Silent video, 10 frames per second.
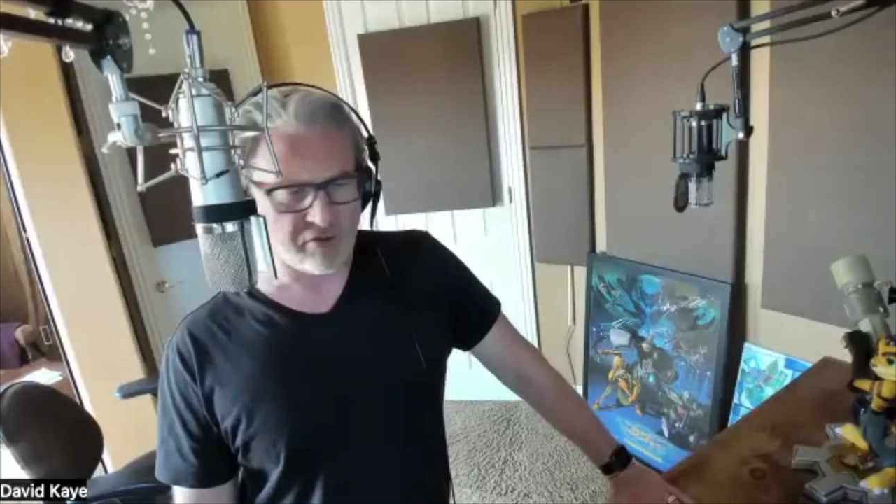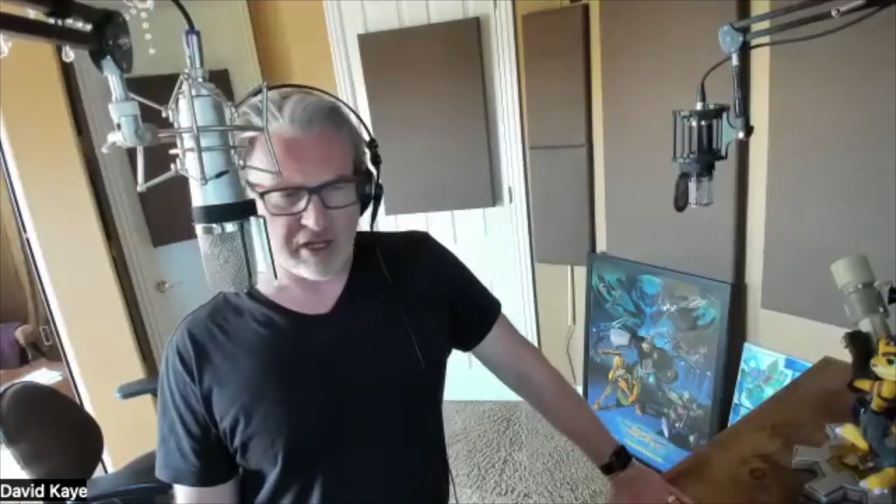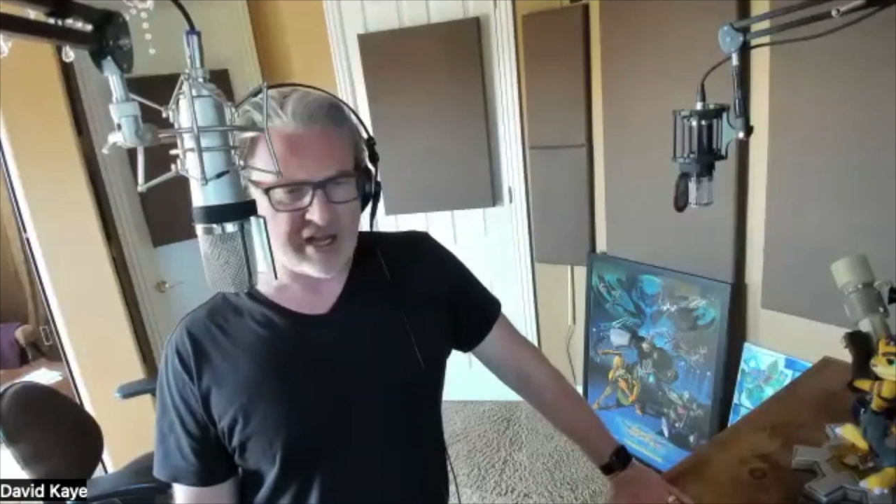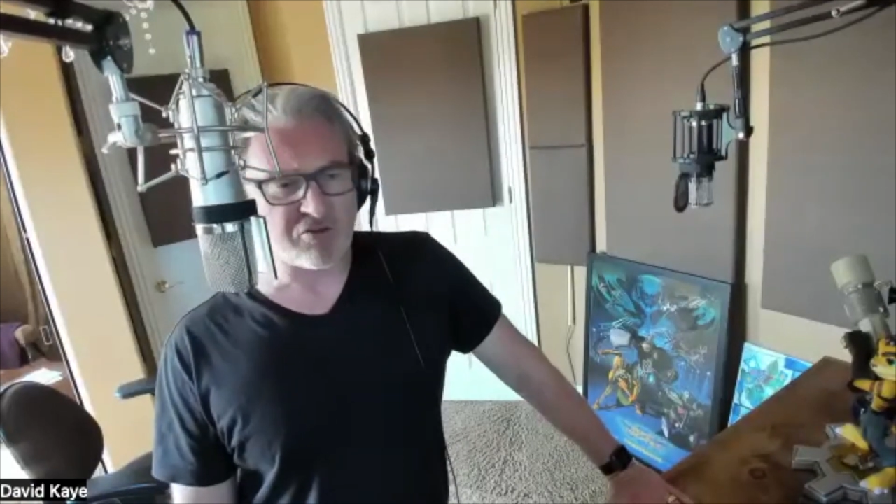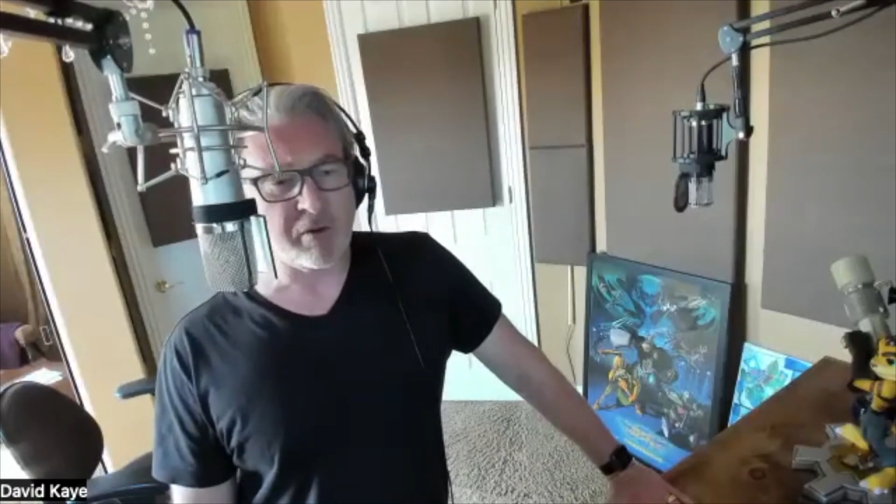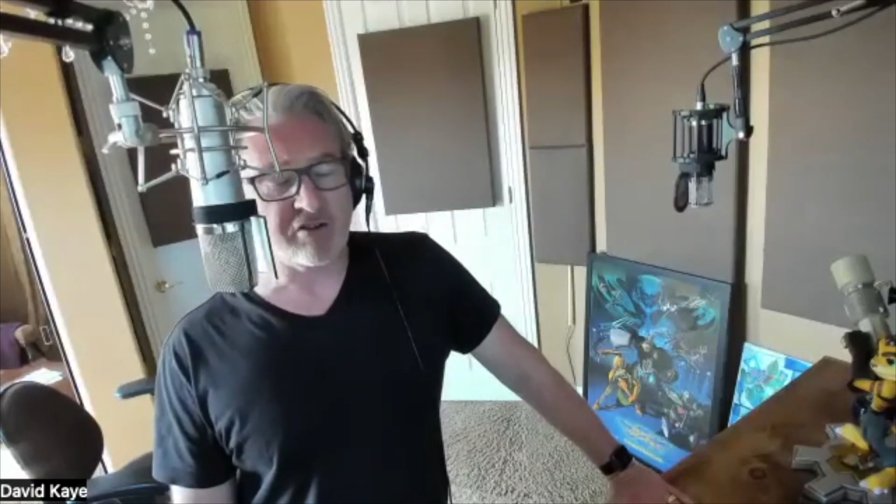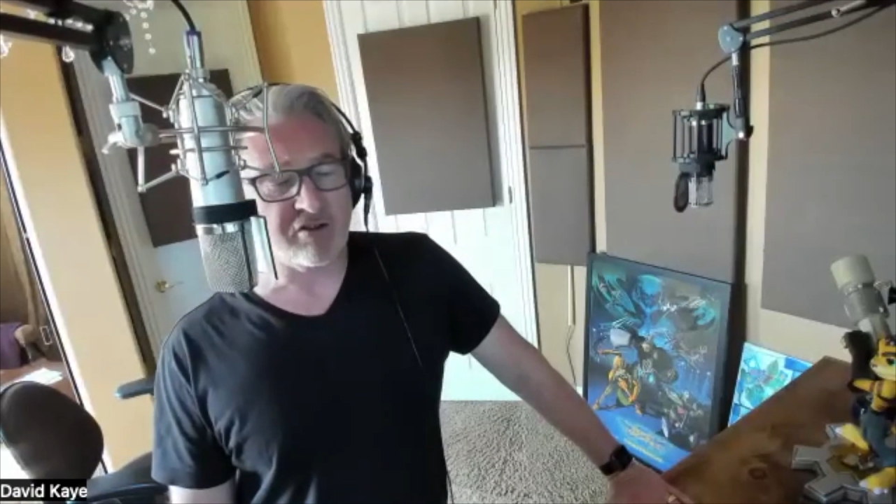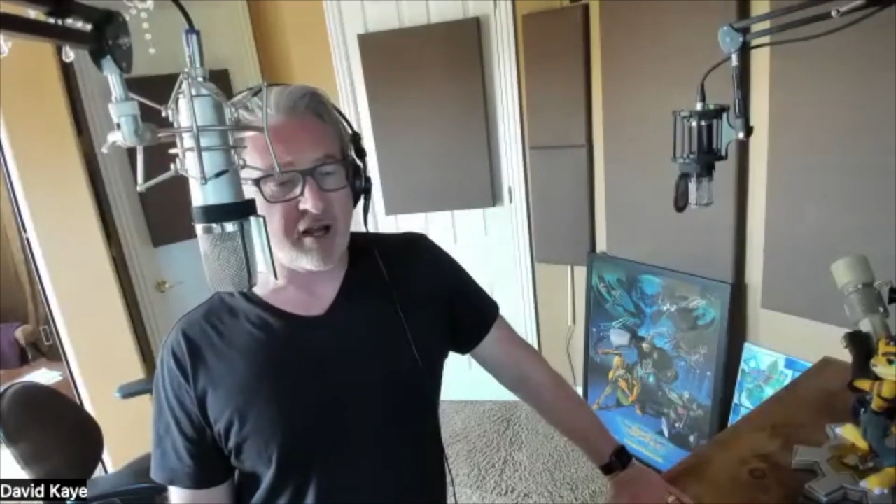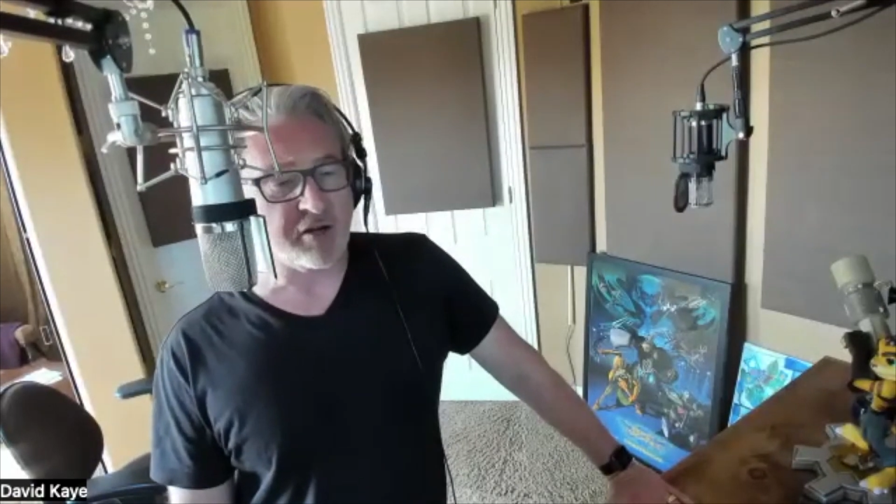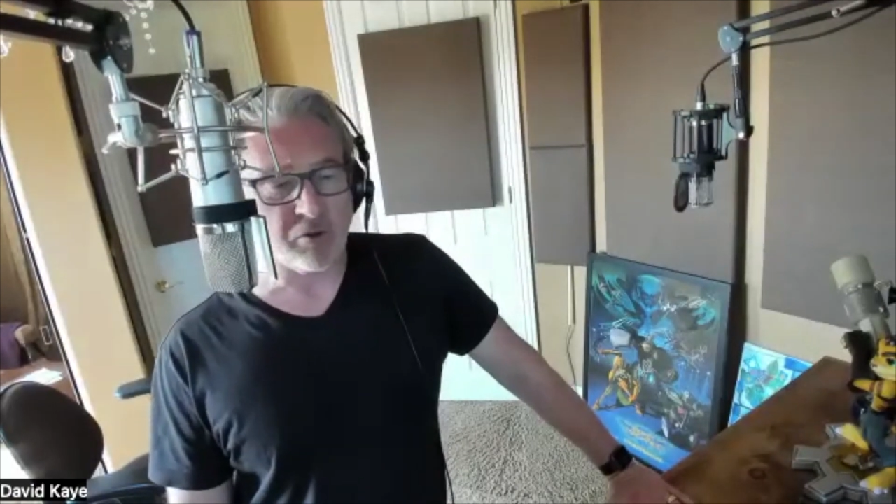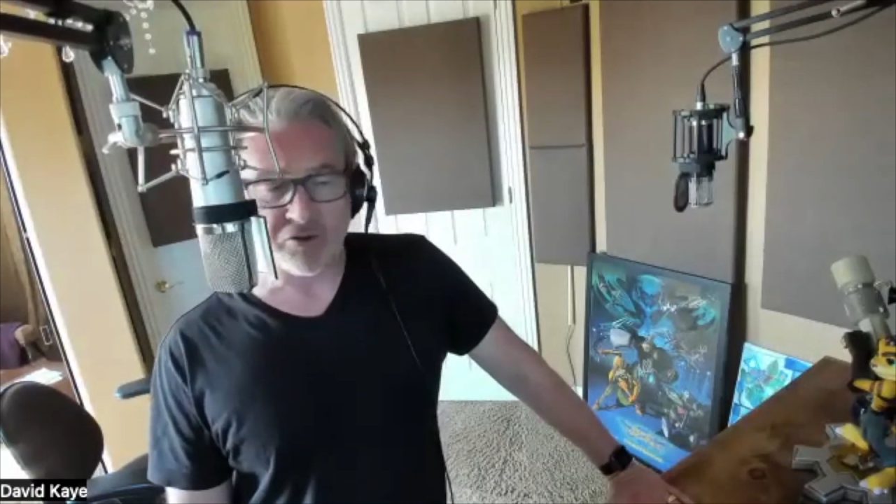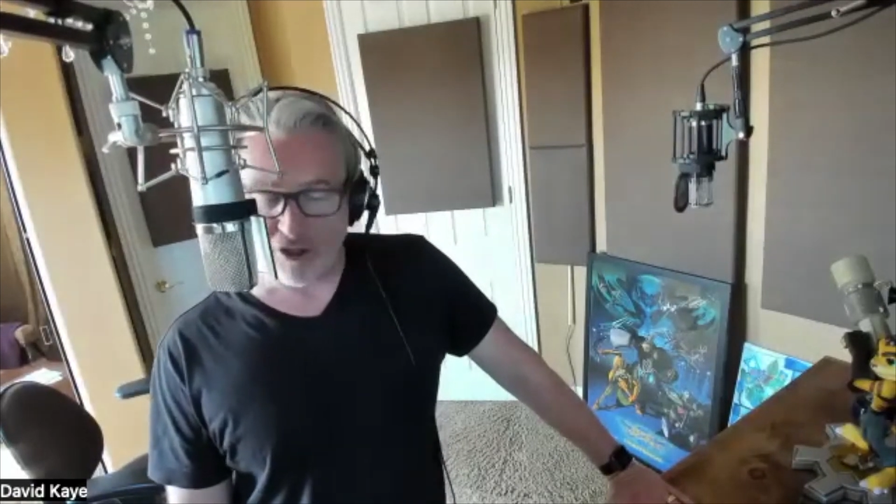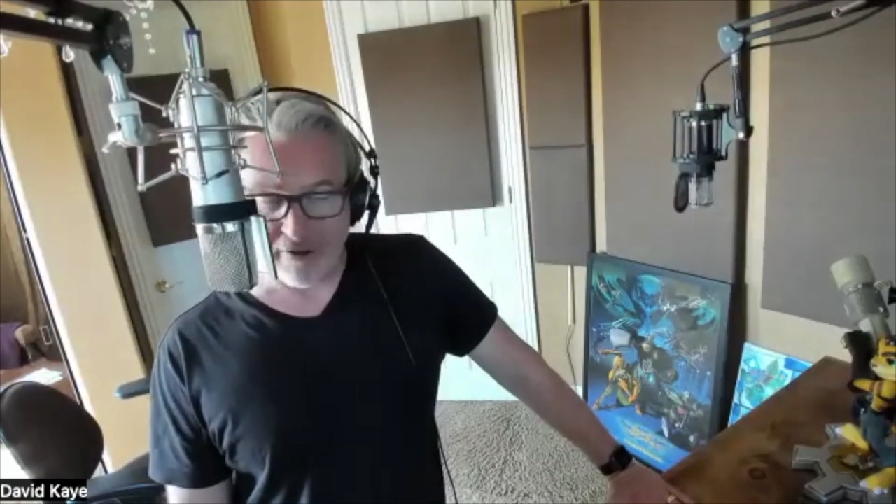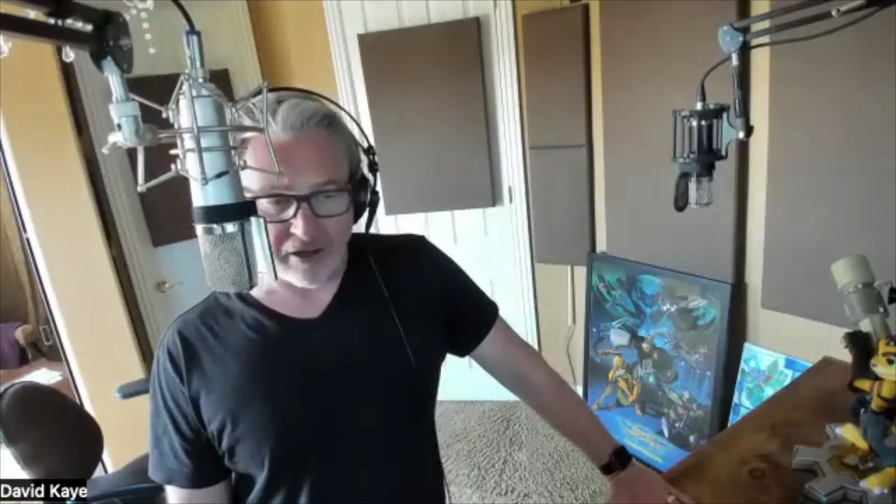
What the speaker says: Last Week Tonight with John